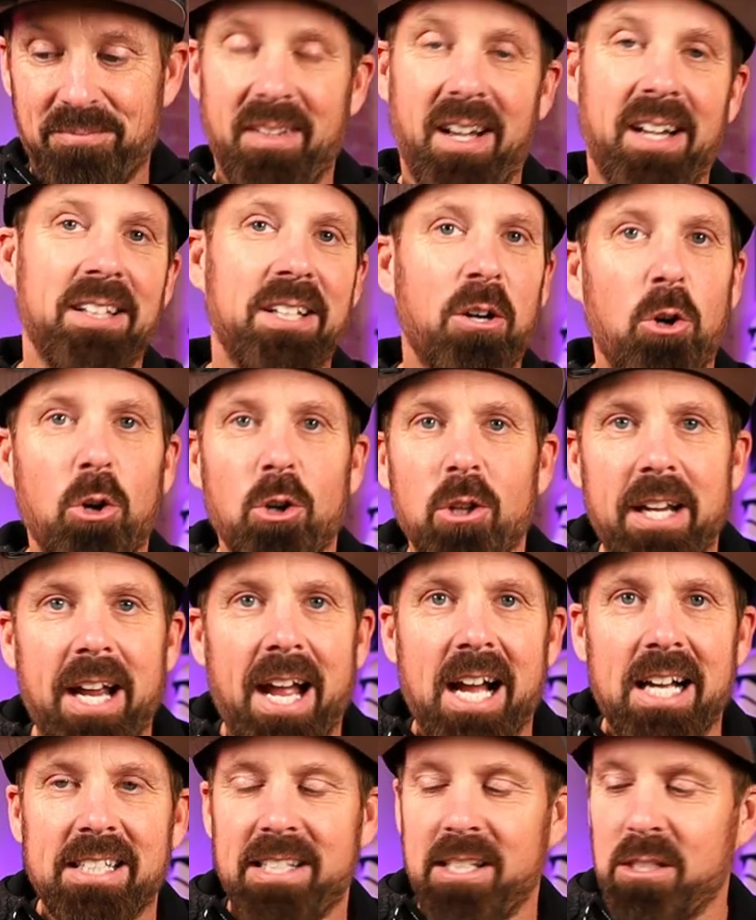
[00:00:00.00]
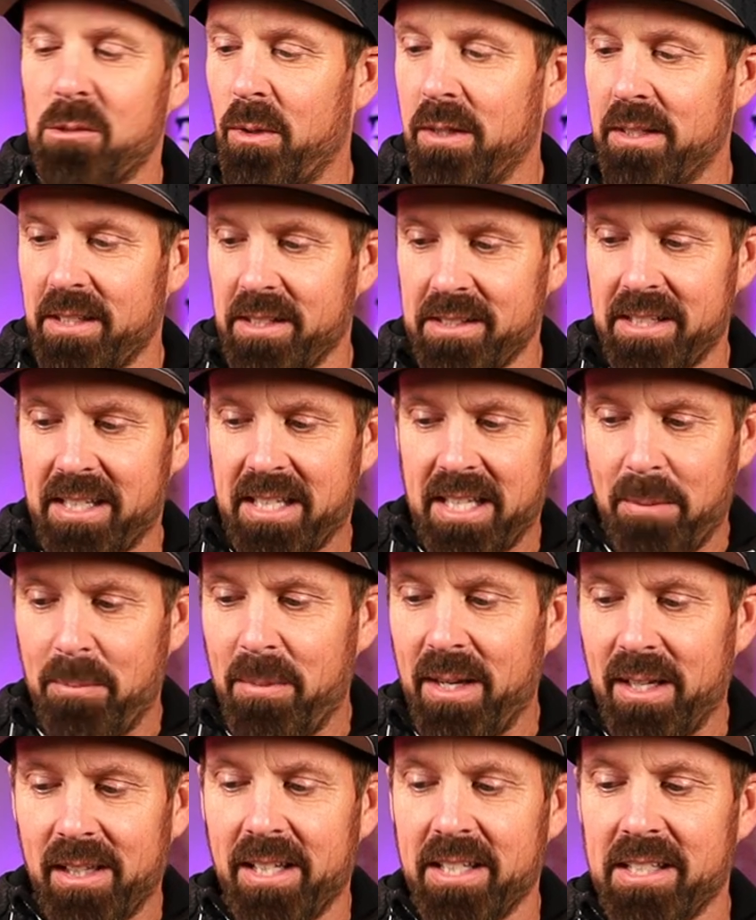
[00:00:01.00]
on the early access one, it doesn't give
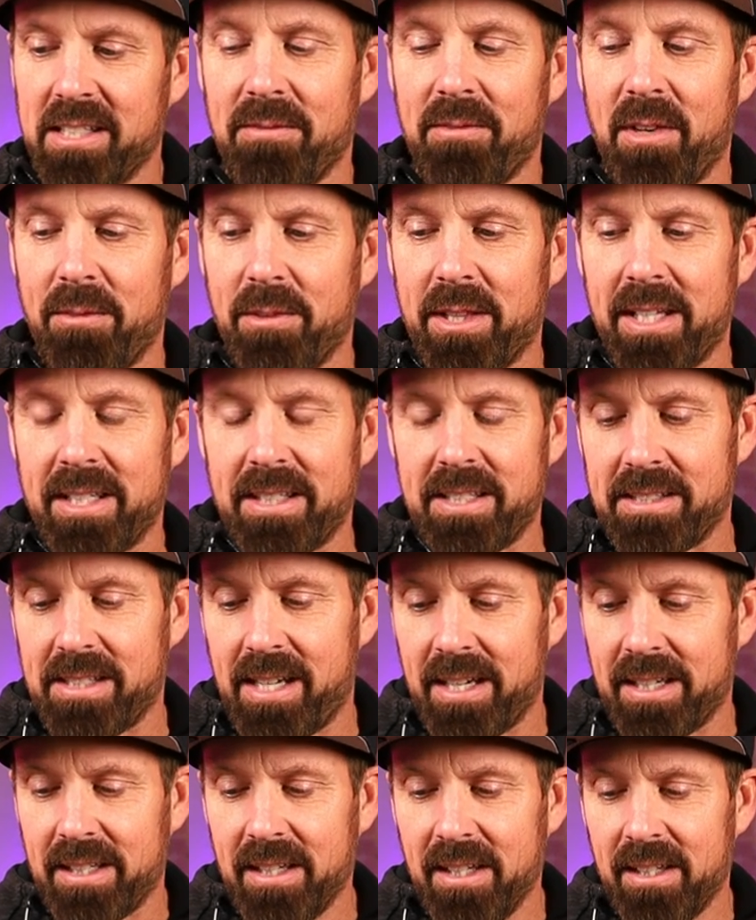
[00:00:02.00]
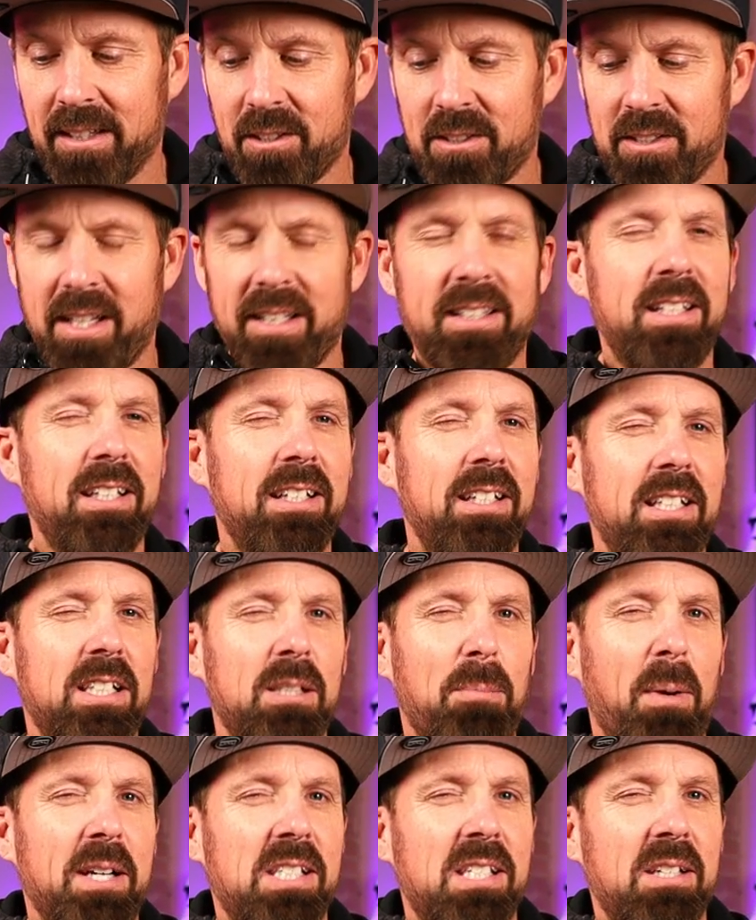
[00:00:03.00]
me a list of everything that's on it. Looks like the
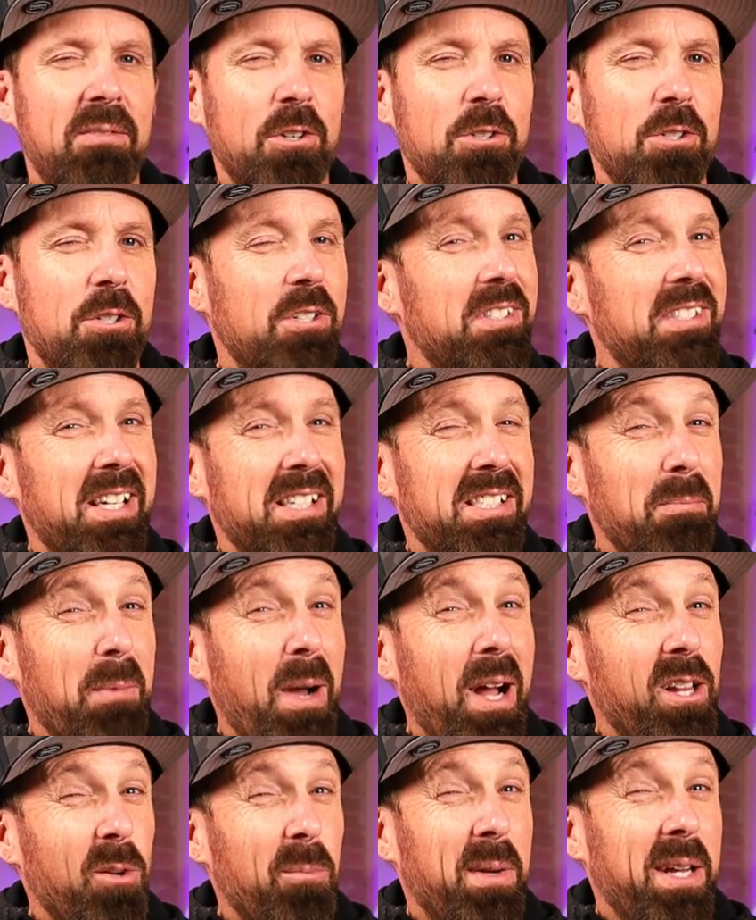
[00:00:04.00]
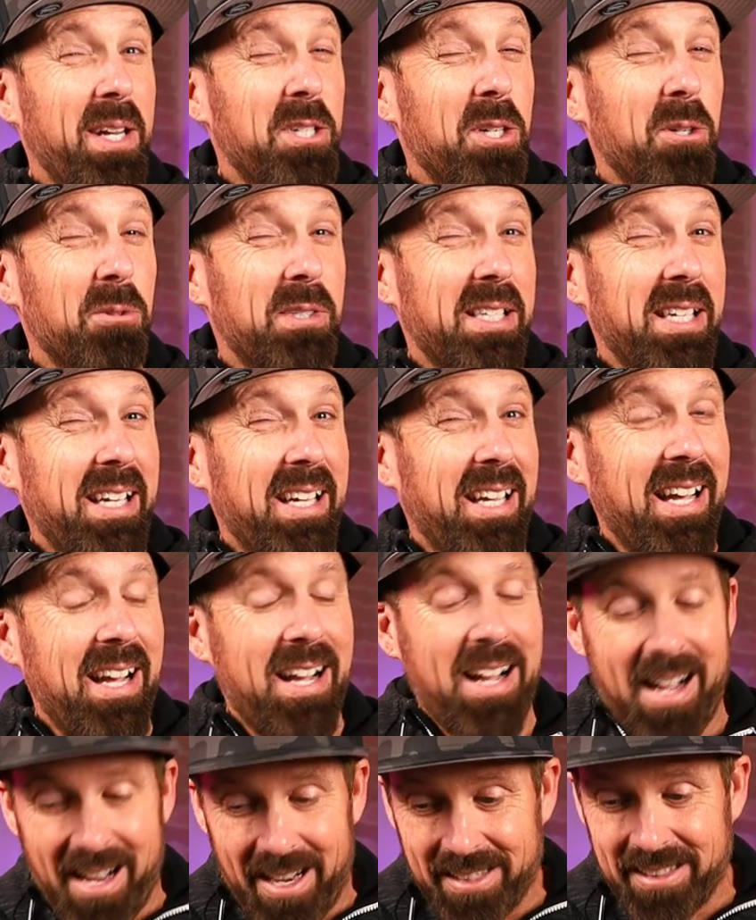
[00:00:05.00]
spicy version just has some jalapenos
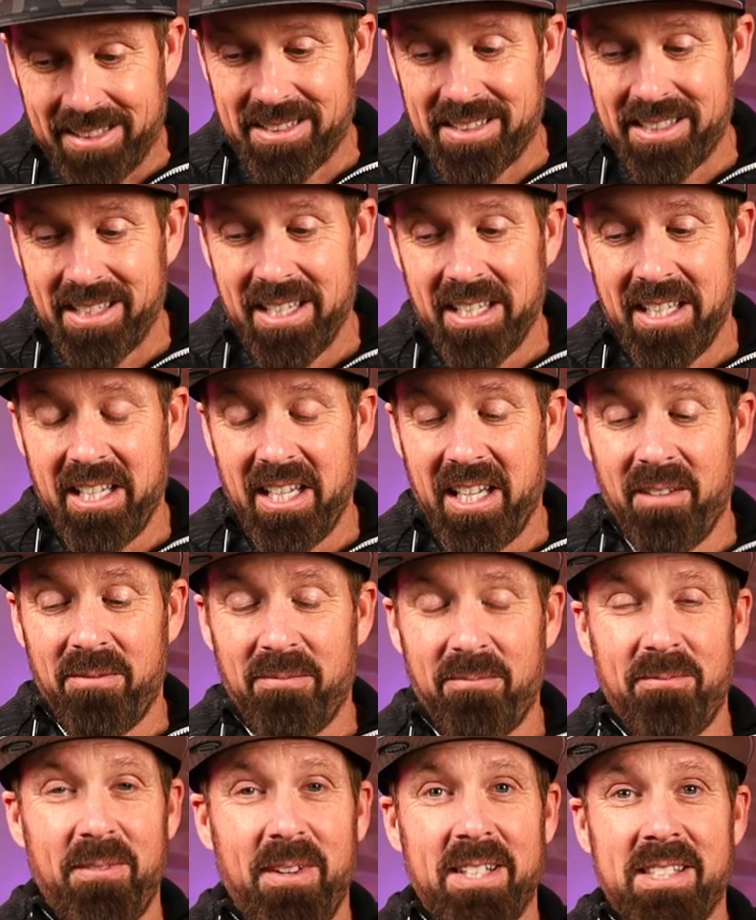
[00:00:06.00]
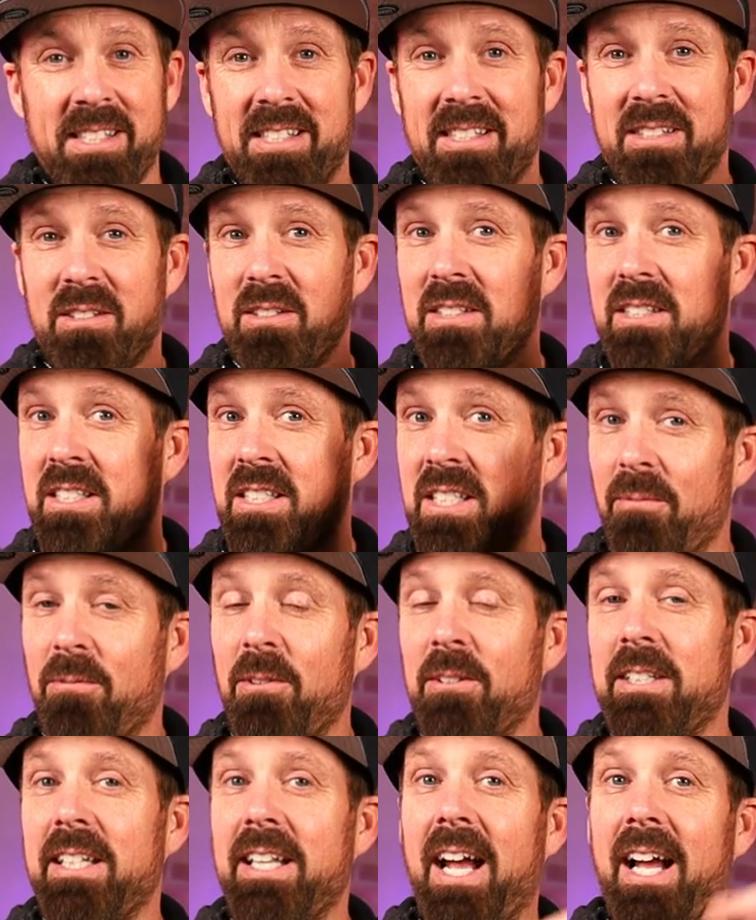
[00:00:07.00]
on it. If it's
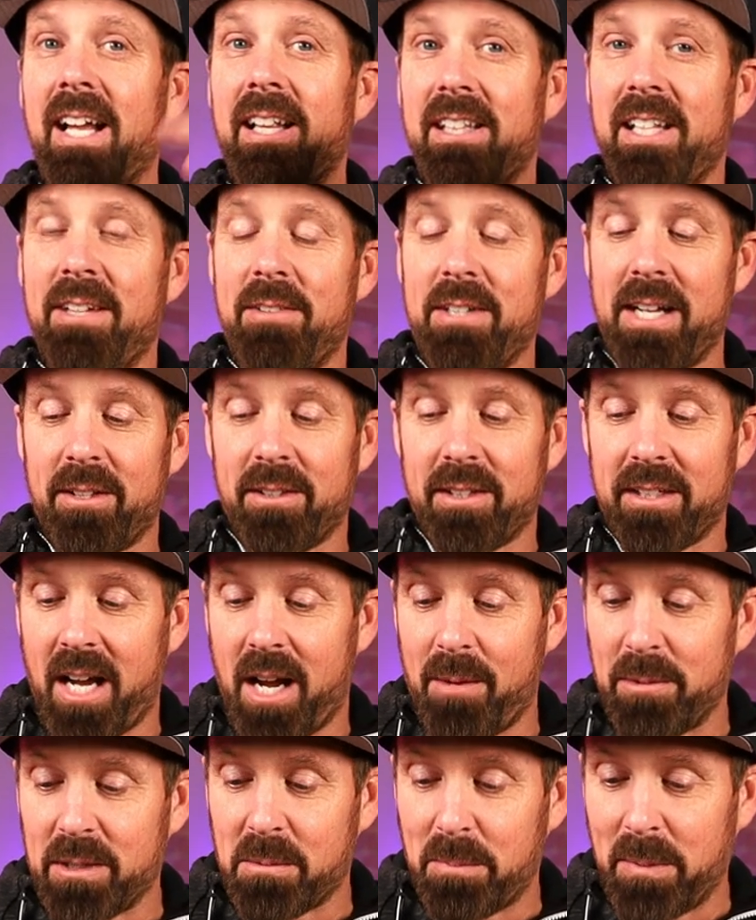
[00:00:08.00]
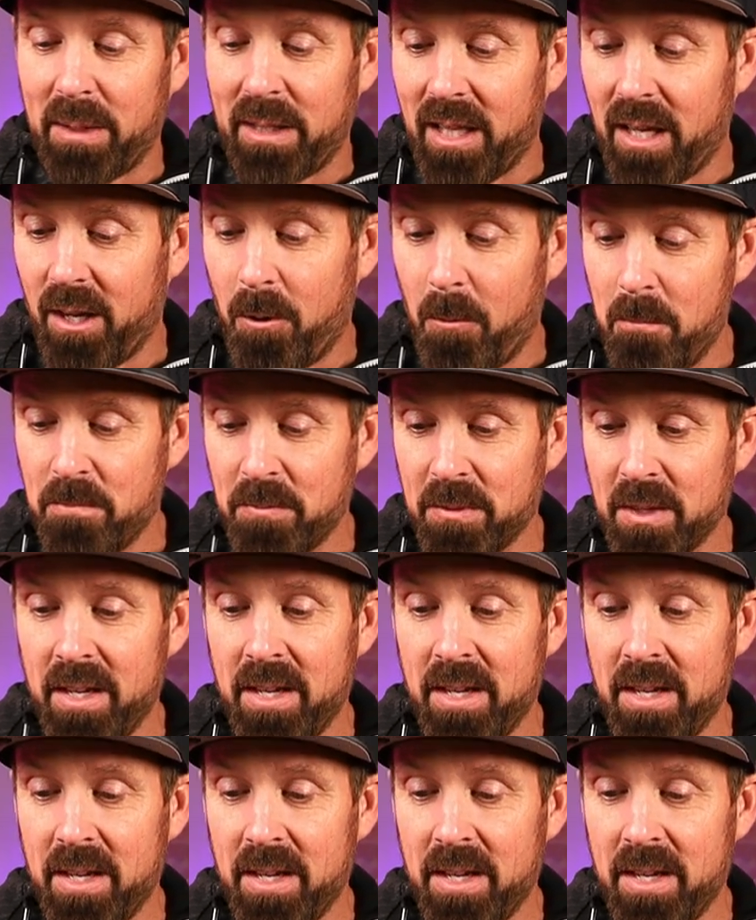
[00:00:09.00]
different than that, leave it down in the comments below.